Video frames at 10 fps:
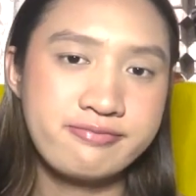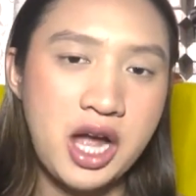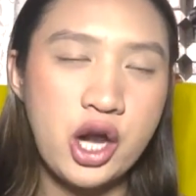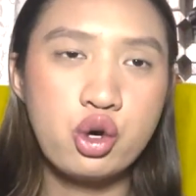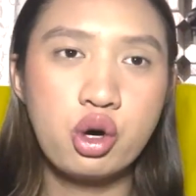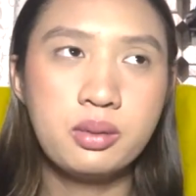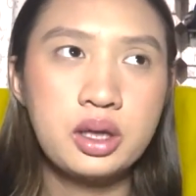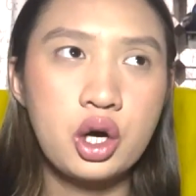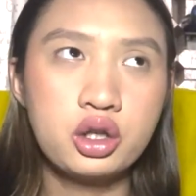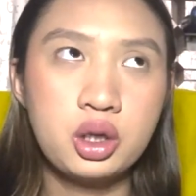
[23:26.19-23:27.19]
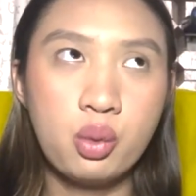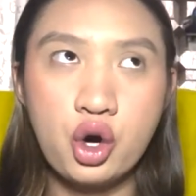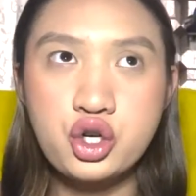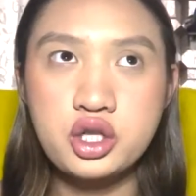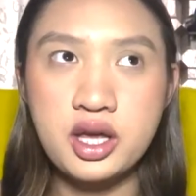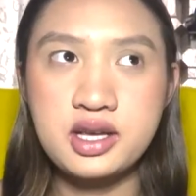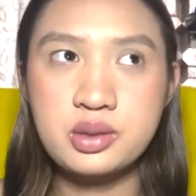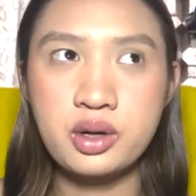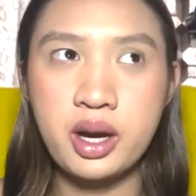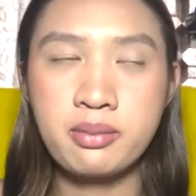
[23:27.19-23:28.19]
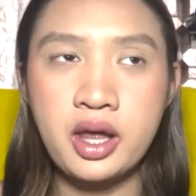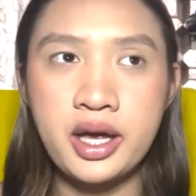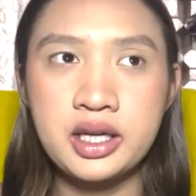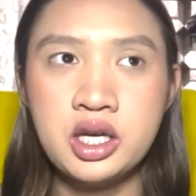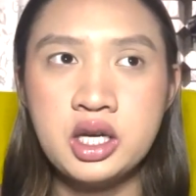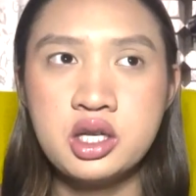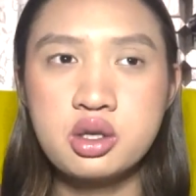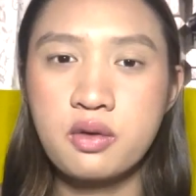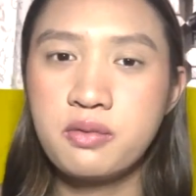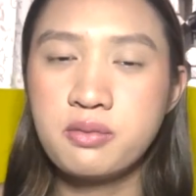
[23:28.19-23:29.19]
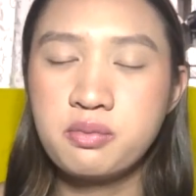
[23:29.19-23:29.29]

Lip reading: I normally only watch things when I'm like sort of